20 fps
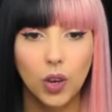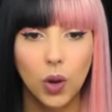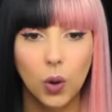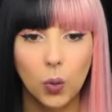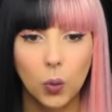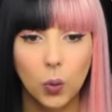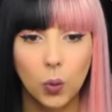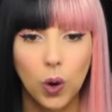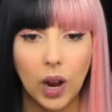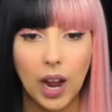
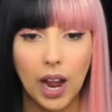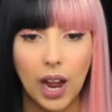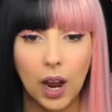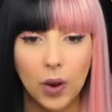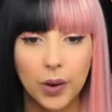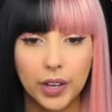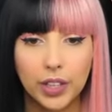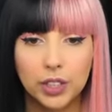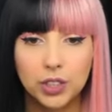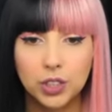Oh,
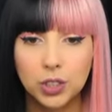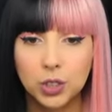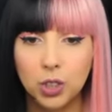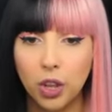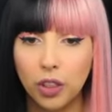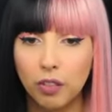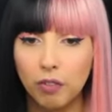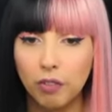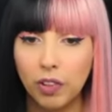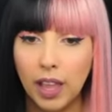wow. He's just
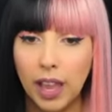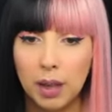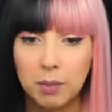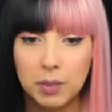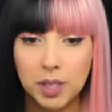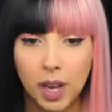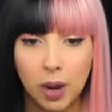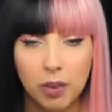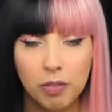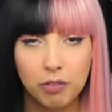got the
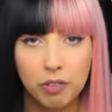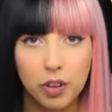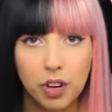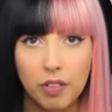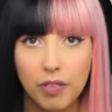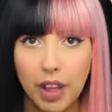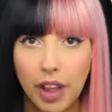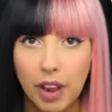flames out in front of